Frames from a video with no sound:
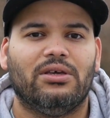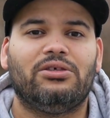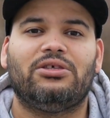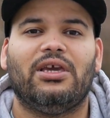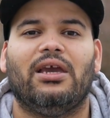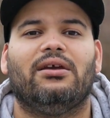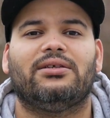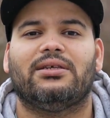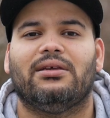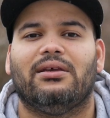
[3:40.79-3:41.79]

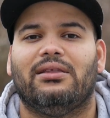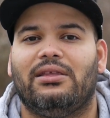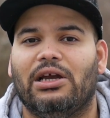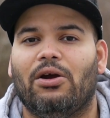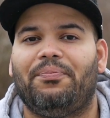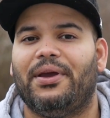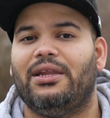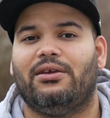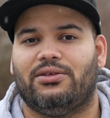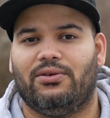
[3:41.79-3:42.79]
shares their
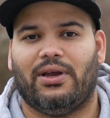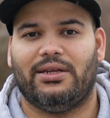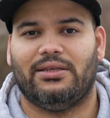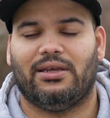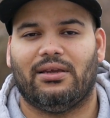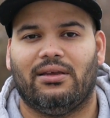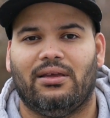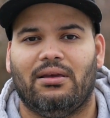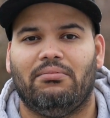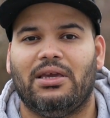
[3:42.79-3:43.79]
opinions on anything
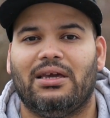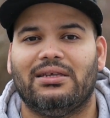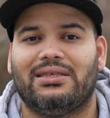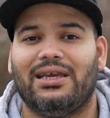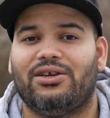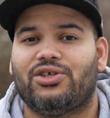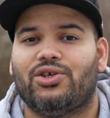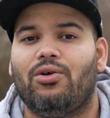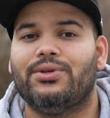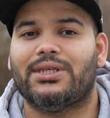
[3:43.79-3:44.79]
because they're
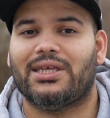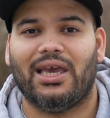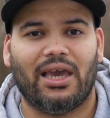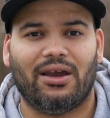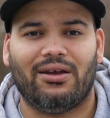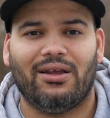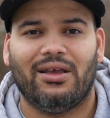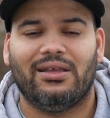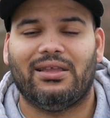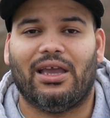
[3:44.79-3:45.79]
so scared
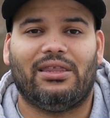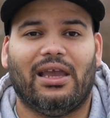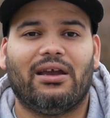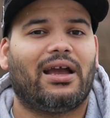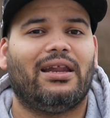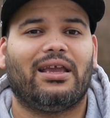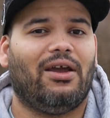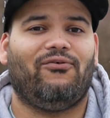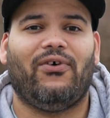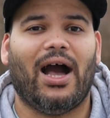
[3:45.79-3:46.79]
that they're gonna
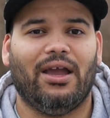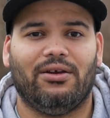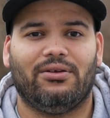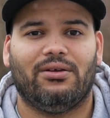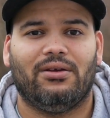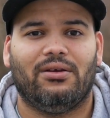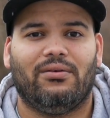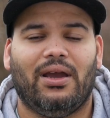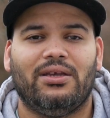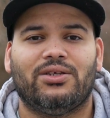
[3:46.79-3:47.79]
get fired, right?